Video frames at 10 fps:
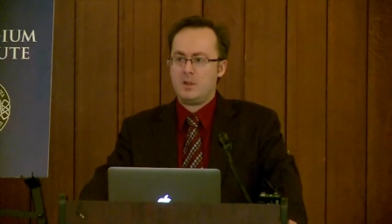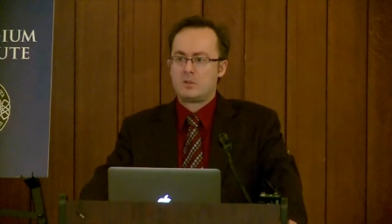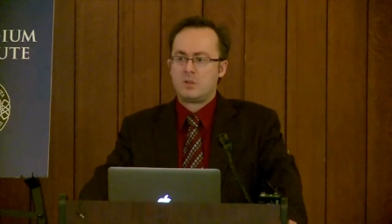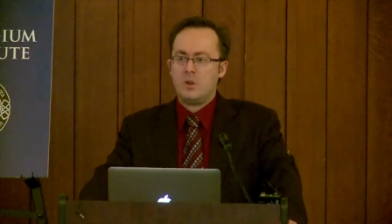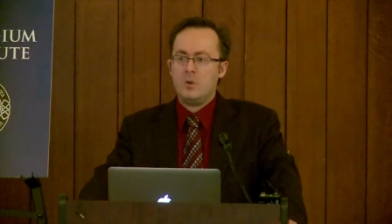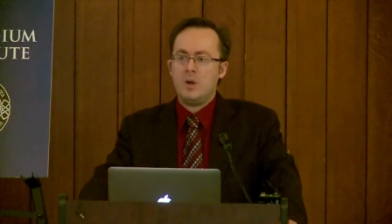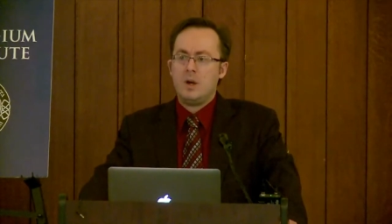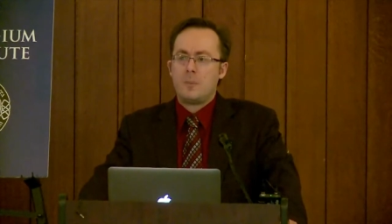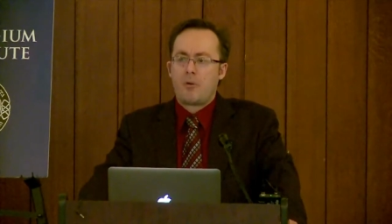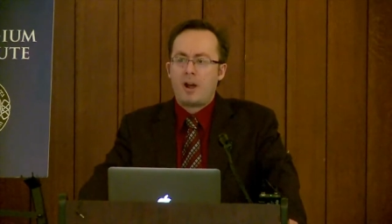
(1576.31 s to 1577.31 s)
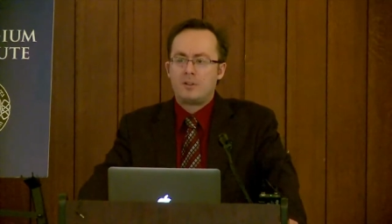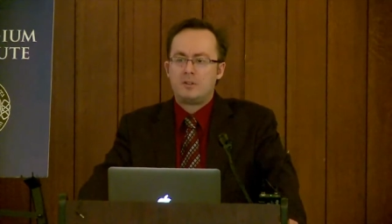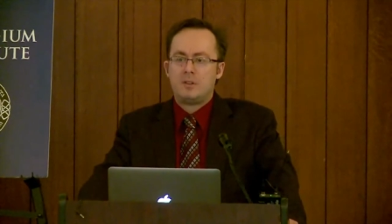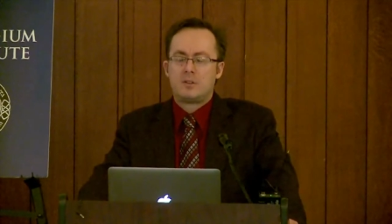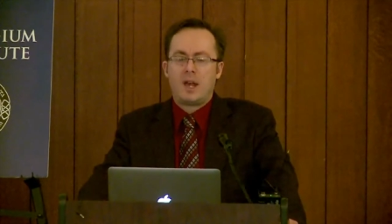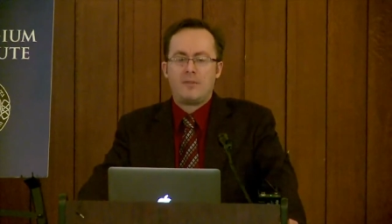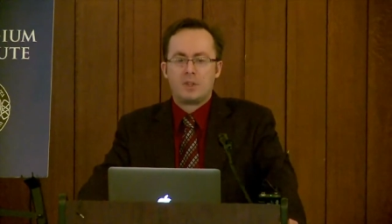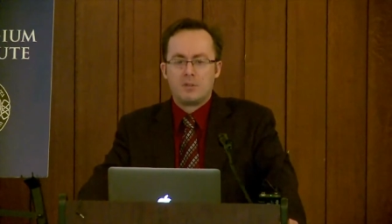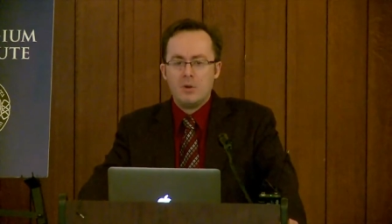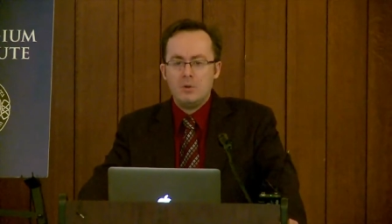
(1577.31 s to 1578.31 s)
So practices have
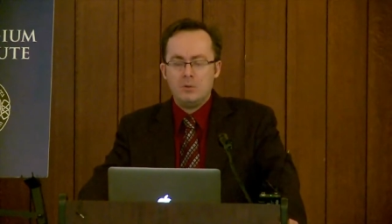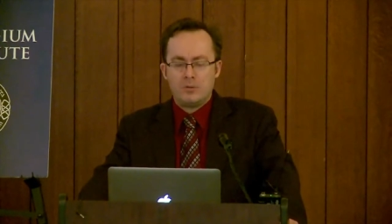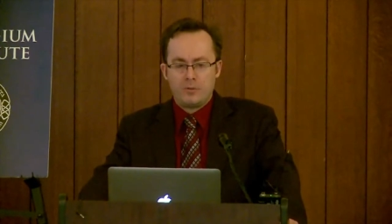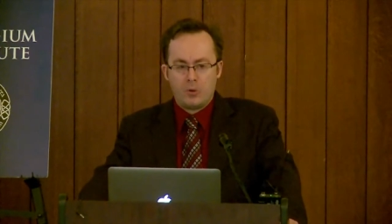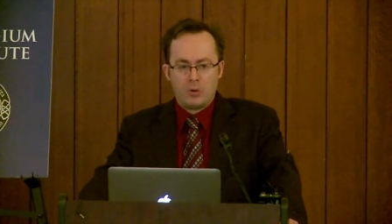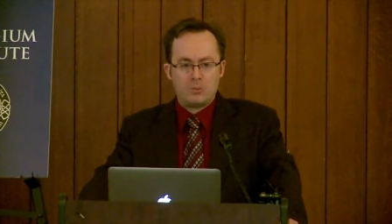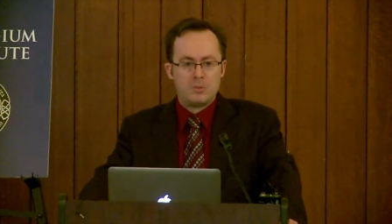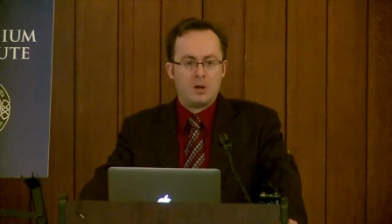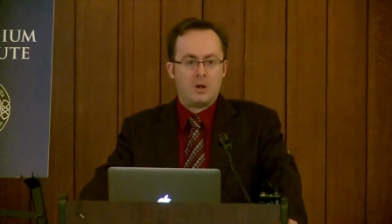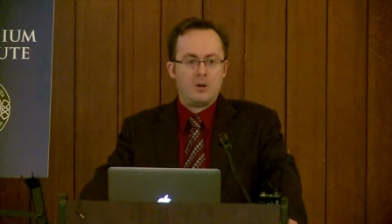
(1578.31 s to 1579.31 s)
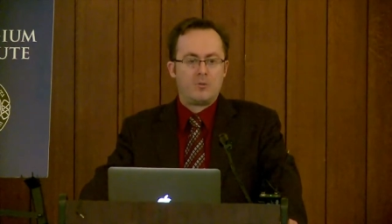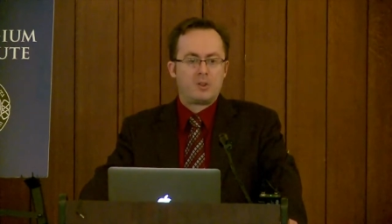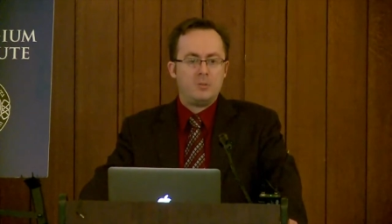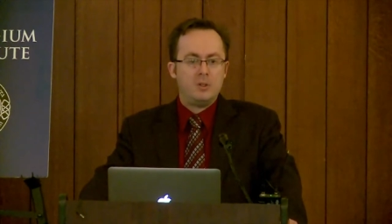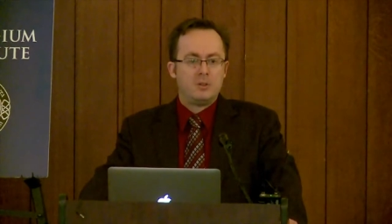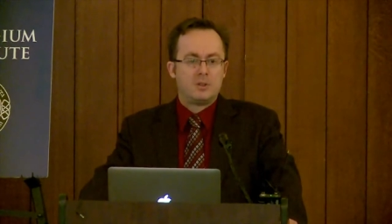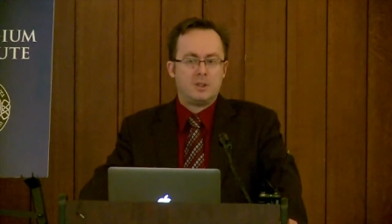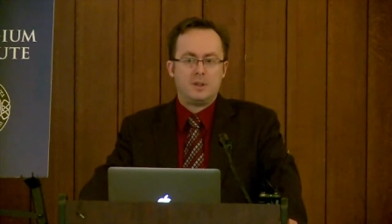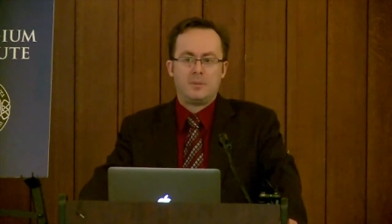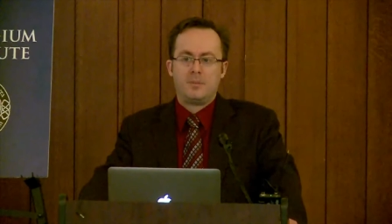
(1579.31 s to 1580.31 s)
their own form of
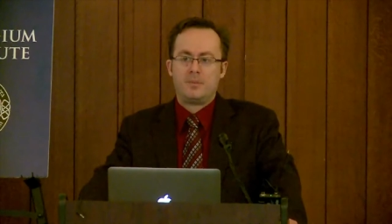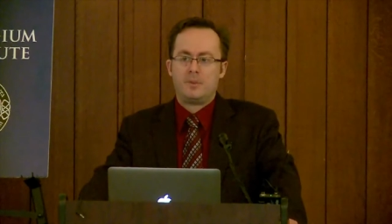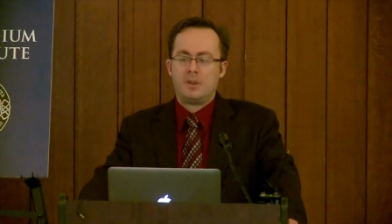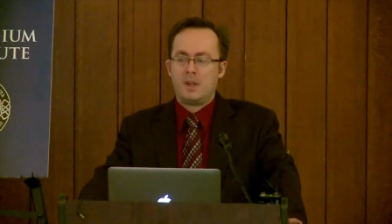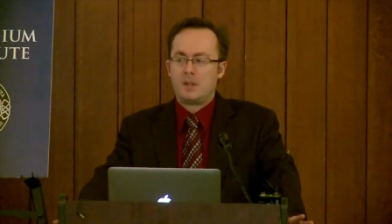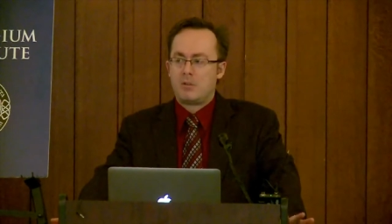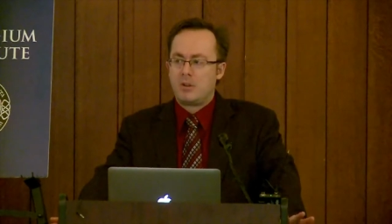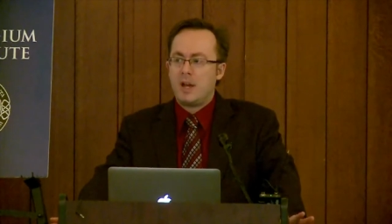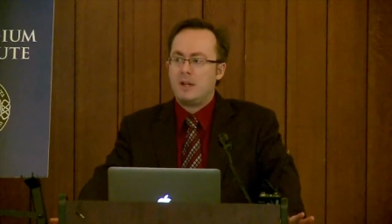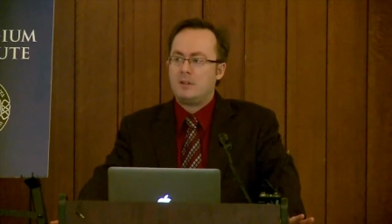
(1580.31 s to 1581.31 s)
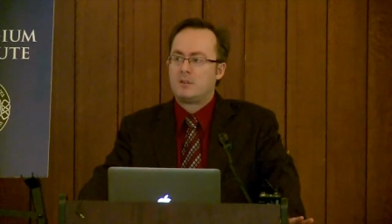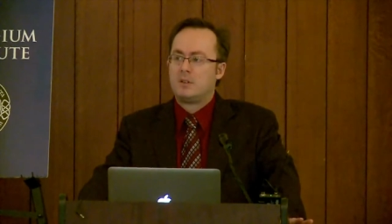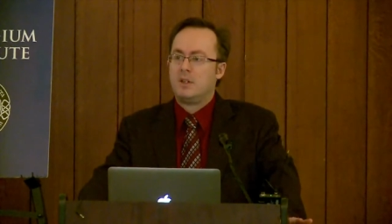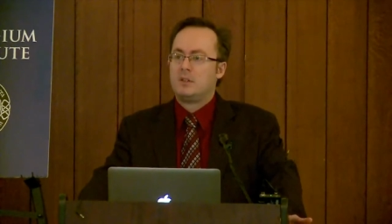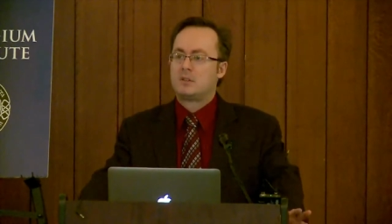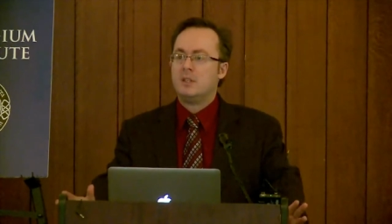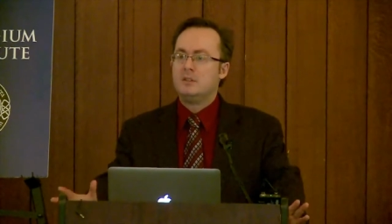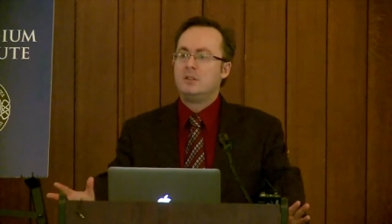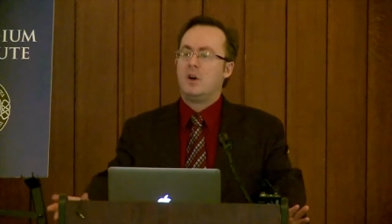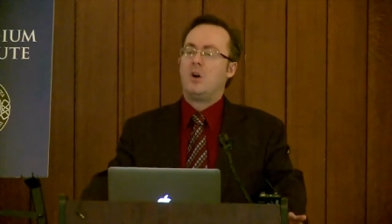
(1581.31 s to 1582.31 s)
community that they create,
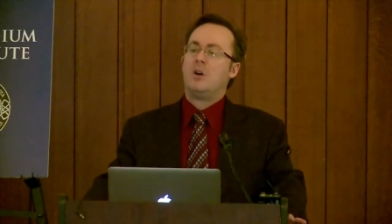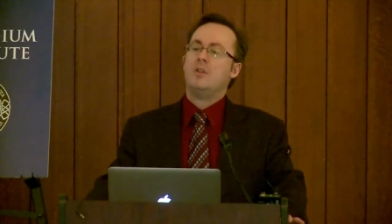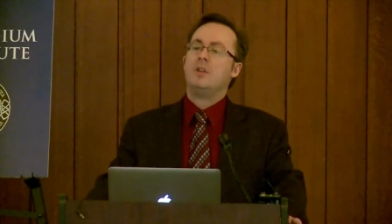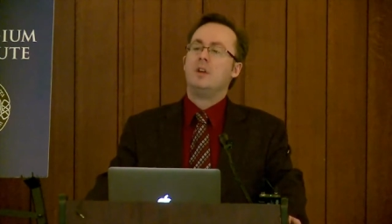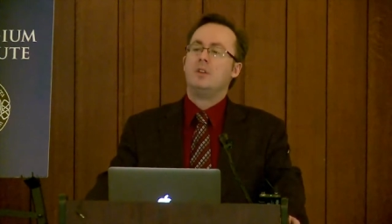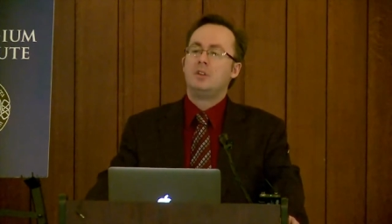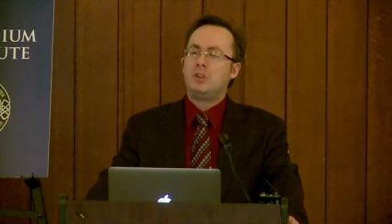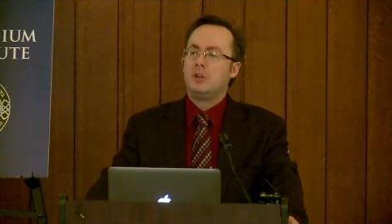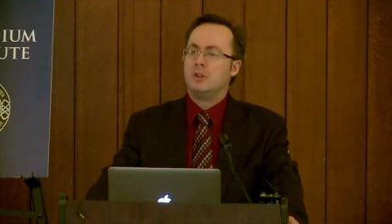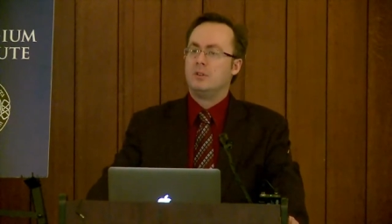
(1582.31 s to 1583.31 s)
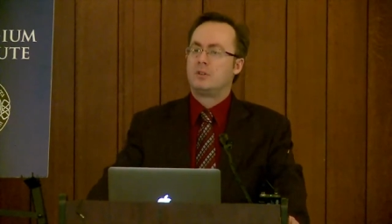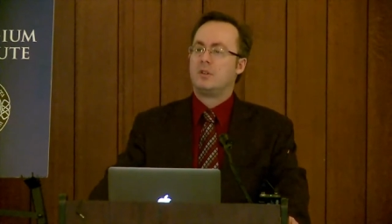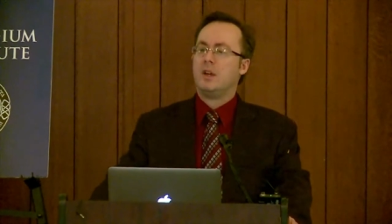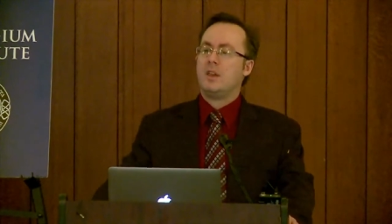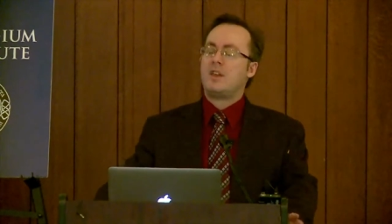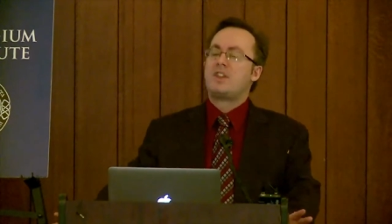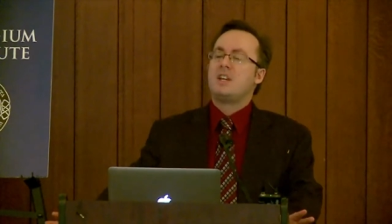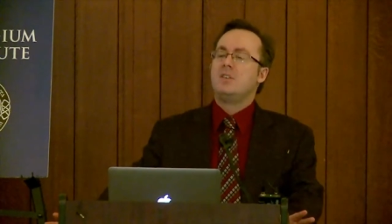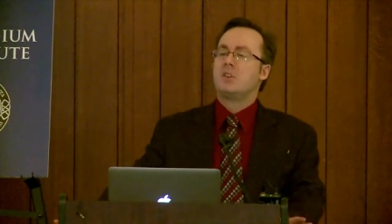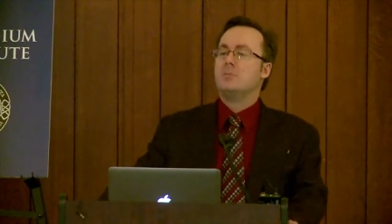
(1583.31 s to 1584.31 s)
centered on the goods, the
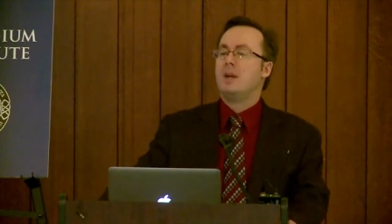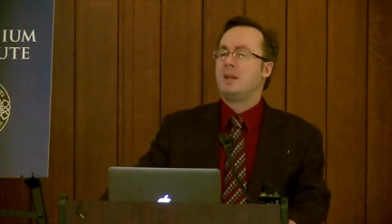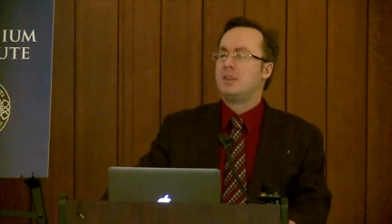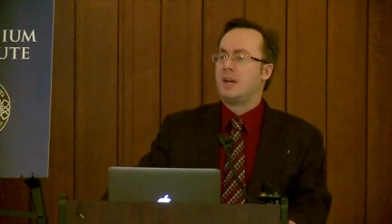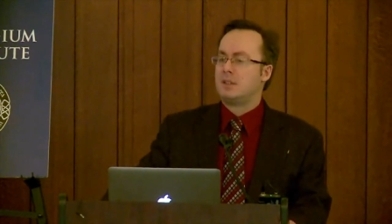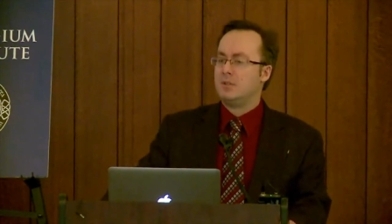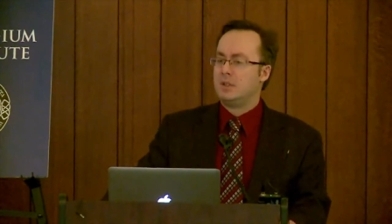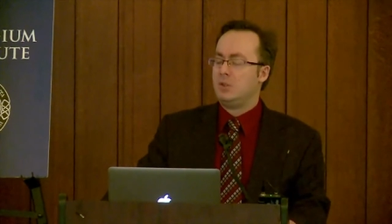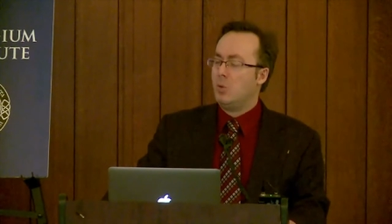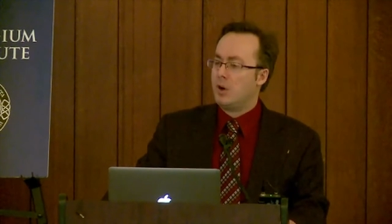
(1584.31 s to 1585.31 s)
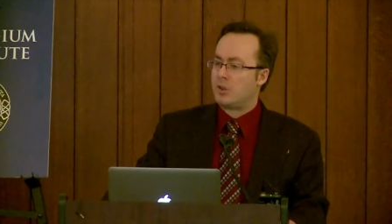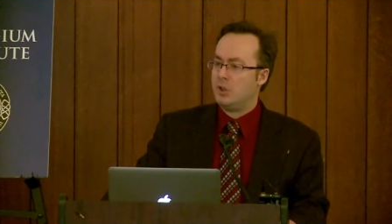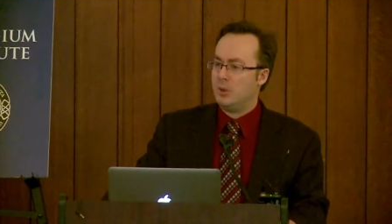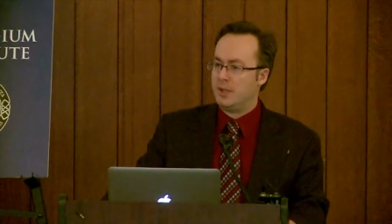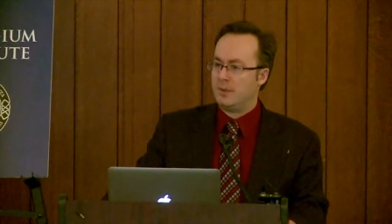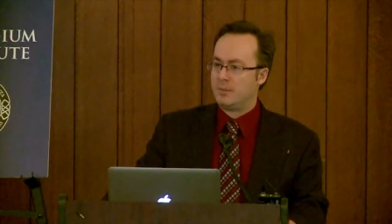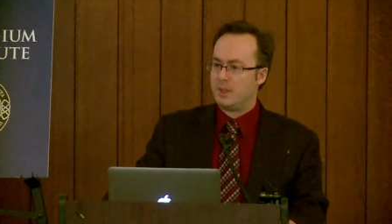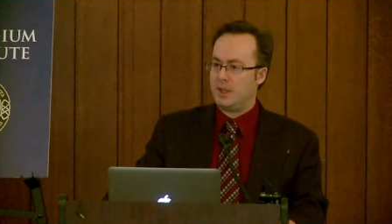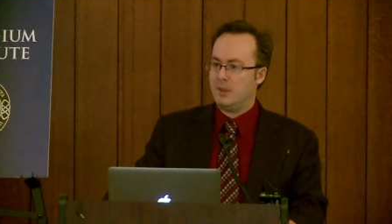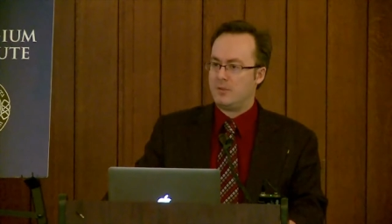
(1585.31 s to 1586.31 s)
things that make the activity worth doing
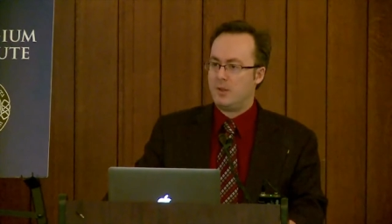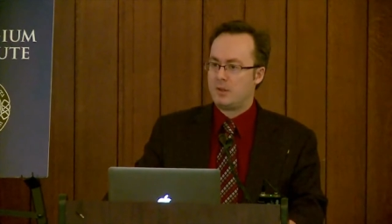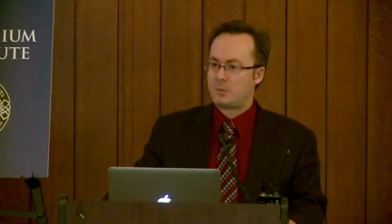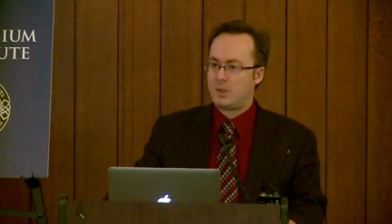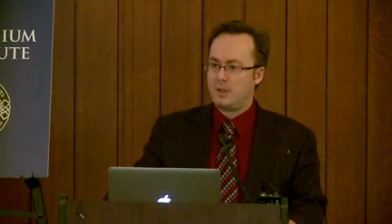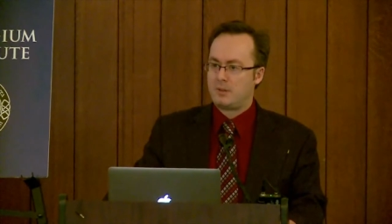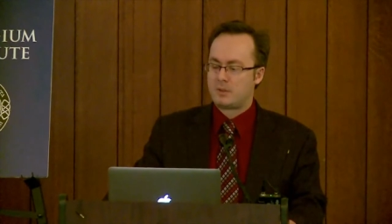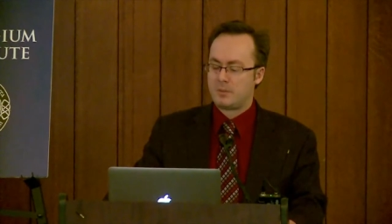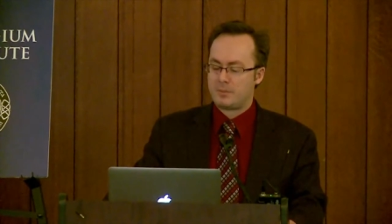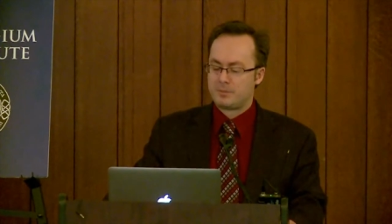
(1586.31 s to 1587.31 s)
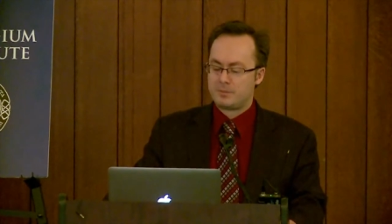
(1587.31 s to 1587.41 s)
in the first place.